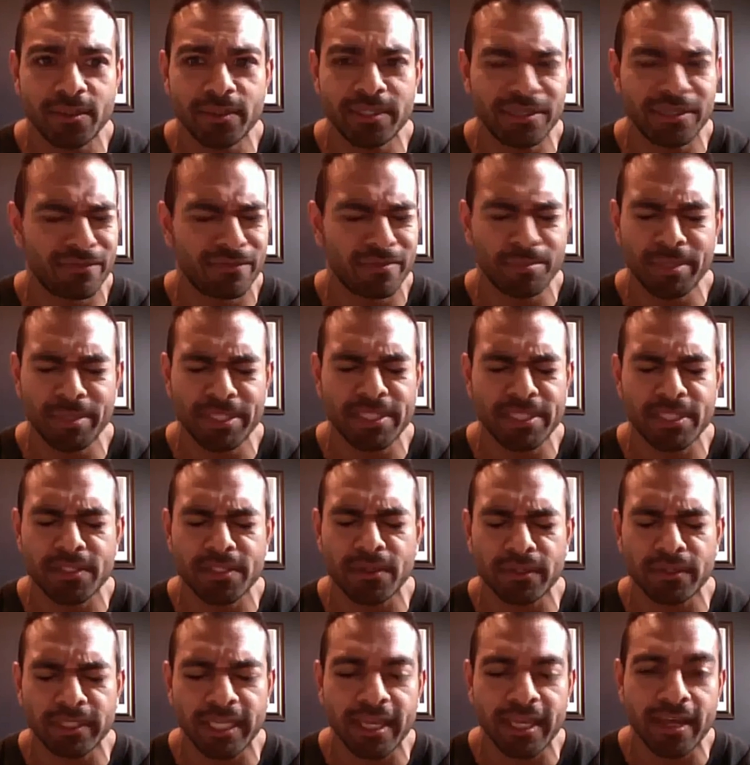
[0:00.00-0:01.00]
a different business
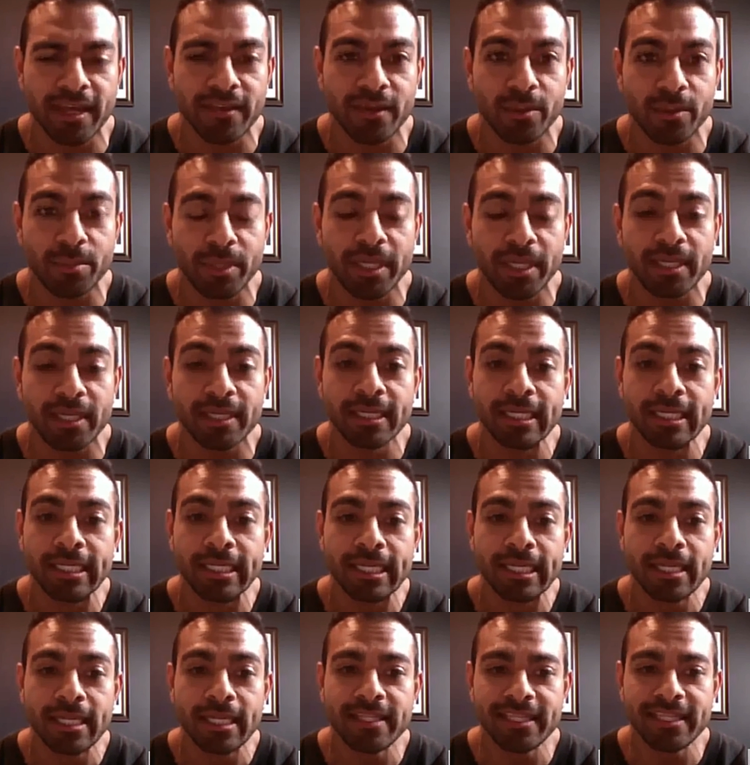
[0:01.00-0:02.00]
altogether. But
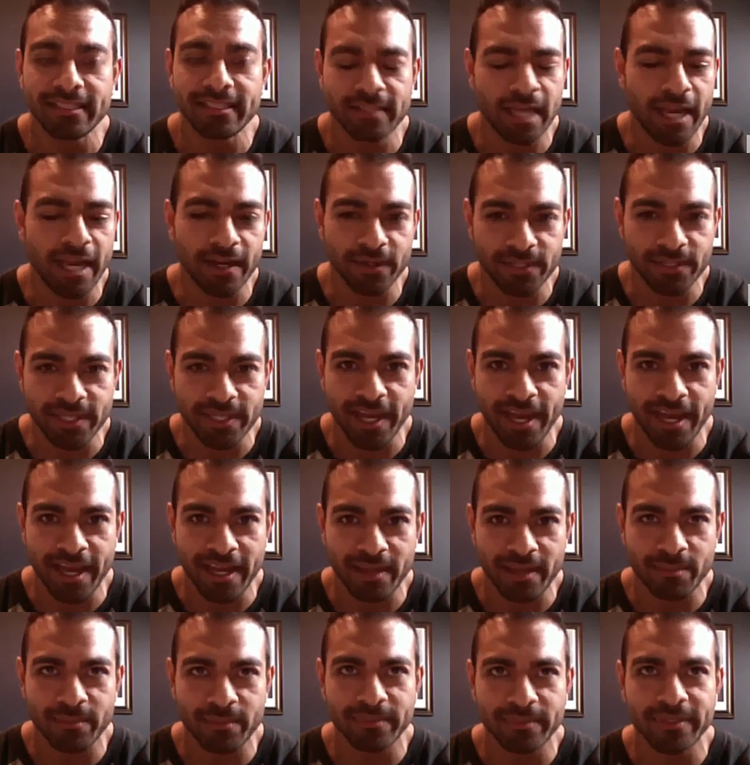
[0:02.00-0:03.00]
the entire
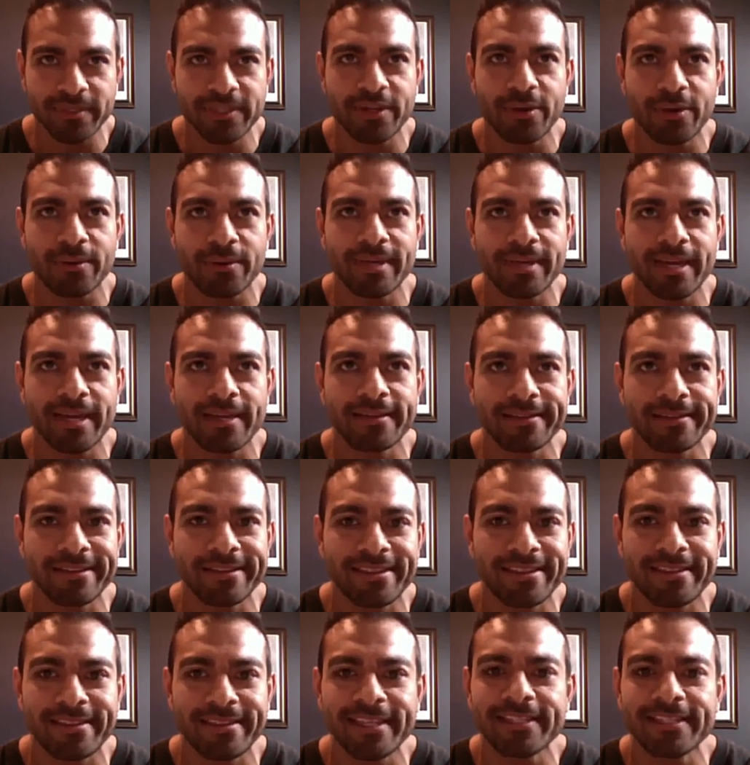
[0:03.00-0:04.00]
time, you know,
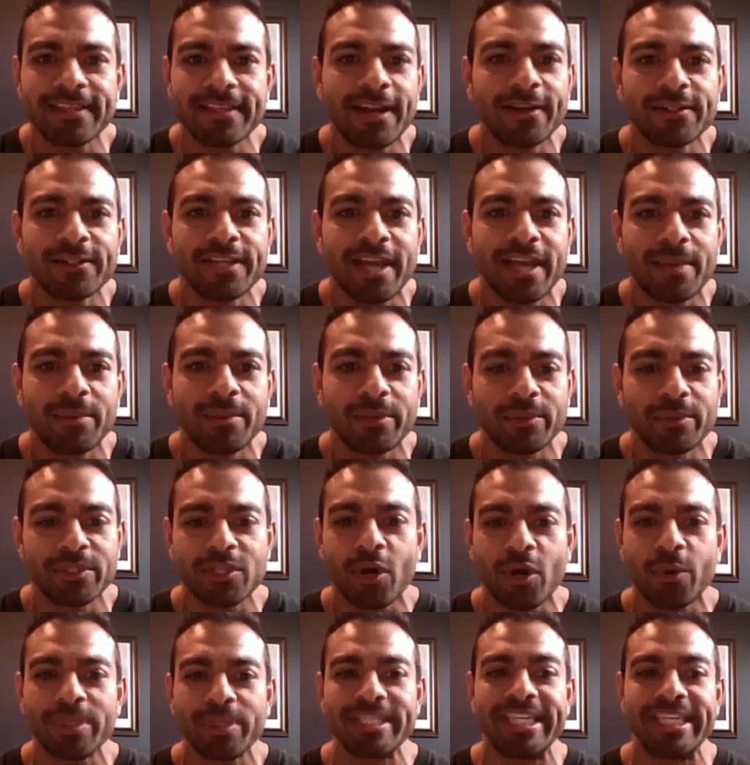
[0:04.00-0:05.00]
it was
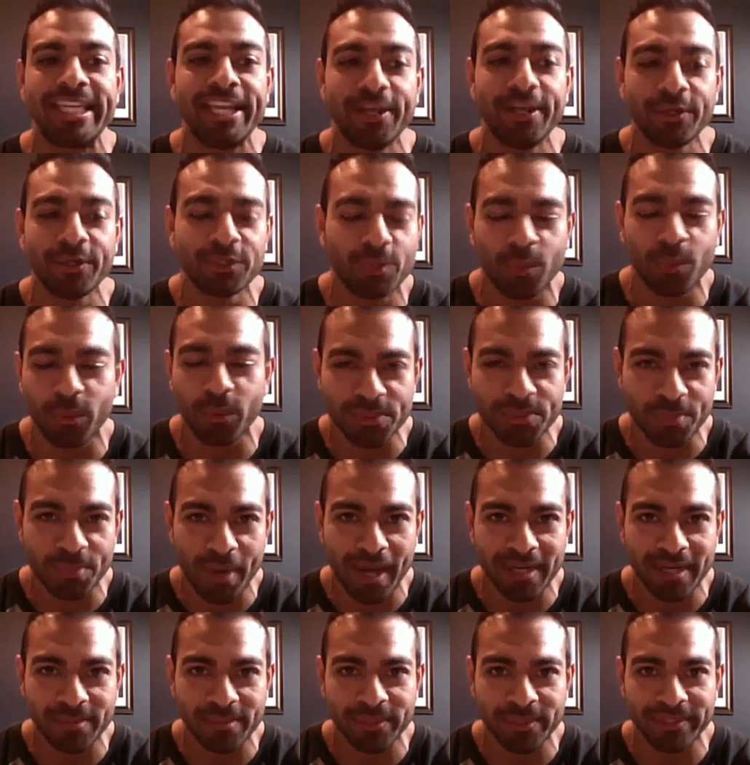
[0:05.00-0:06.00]
always geared towards
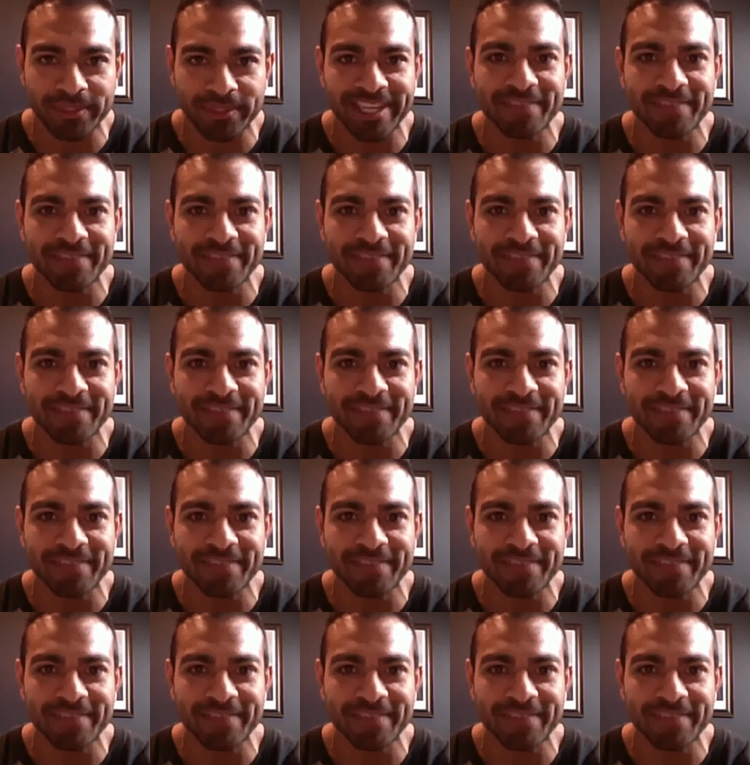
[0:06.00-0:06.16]
bodybuilding.